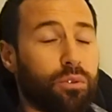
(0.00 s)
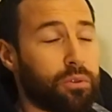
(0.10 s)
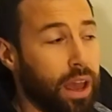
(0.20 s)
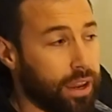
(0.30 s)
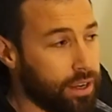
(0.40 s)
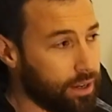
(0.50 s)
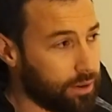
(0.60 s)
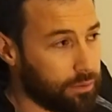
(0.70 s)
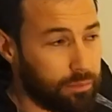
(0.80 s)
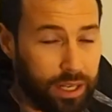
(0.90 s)
They,
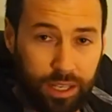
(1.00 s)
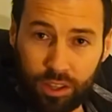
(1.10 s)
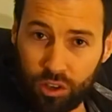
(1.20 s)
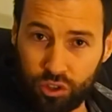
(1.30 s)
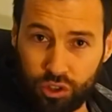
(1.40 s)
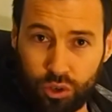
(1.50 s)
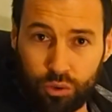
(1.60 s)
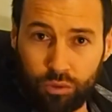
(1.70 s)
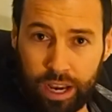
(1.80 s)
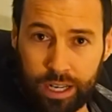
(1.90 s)
meaning those two
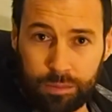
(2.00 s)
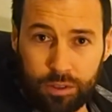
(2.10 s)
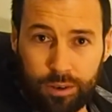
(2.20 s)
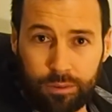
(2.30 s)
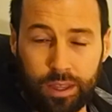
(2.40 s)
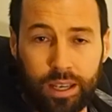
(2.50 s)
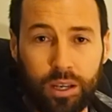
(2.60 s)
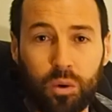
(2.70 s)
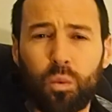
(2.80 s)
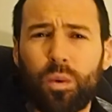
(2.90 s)
randoms over there.
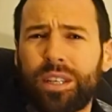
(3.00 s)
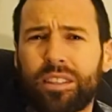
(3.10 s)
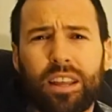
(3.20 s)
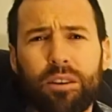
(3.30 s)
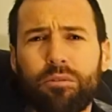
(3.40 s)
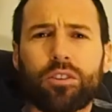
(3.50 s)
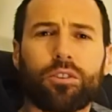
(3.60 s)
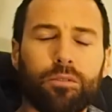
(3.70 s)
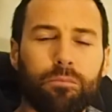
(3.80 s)
When did they return?